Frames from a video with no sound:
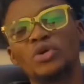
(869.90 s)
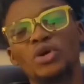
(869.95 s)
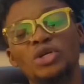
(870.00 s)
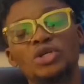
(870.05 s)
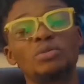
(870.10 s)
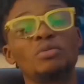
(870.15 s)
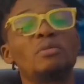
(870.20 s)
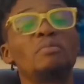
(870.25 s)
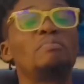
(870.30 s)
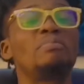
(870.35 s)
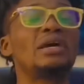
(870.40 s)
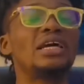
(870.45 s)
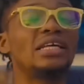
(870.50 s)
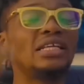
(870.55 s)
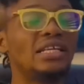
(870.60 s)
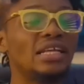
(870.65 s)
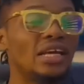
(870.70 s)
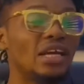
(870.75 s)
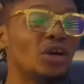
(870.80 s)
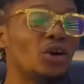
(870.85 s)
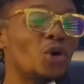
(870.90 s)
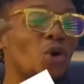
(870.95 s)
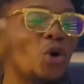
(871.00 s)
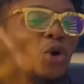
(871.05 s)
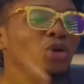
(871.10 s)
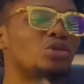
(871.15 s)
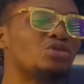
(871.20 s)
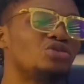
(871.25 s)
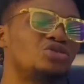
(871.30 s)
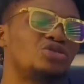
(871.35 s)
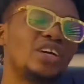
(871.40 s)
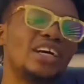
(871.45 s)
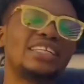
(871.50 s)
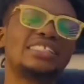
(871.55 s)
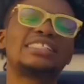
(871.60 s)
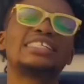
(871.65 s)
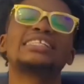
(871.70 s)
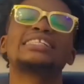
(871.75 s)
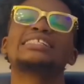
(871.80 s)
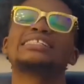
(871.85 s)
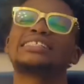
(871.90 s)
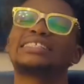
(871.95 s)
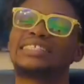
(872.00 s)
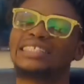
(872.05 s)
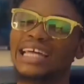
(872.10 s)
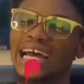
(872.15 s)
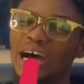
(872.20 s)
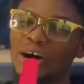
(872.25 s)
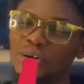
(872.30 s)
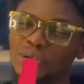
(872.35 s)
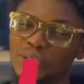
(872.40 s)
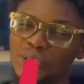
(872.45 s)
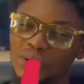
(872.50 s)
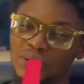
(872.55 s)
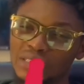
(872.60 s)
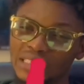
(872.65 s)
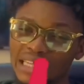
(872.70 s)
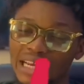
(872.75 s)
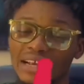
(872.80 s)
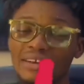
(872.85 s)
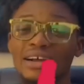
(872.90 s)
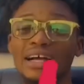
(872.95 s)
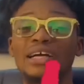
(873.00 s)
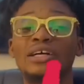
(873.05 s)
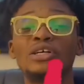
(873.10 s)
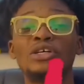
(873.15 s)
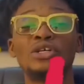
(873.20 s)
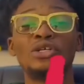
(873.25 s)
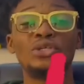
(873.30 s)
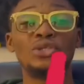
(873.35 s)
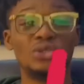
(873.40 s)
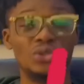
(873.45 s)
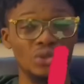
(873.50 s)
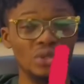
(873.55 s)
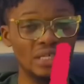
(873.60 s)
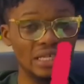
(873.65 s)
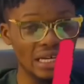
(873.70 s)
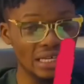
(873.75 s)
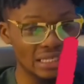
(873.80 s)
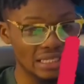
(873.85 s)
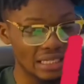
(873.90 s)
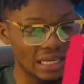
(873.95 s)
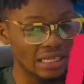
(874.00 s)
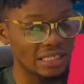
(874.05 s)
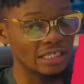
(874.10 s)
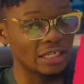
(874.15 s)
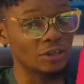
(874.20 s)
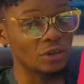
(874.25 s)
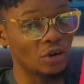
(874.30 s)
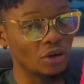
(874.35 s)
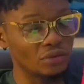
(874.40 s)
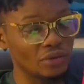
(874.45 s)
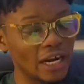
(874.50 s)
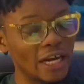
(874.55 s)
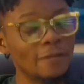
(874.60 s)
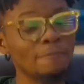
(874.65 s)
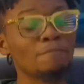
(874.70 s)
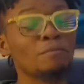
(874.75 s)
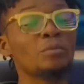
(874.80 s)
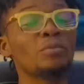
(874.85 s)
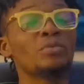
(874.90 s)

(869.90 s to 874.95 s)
going to be paying 100,000 naira to get started. All right?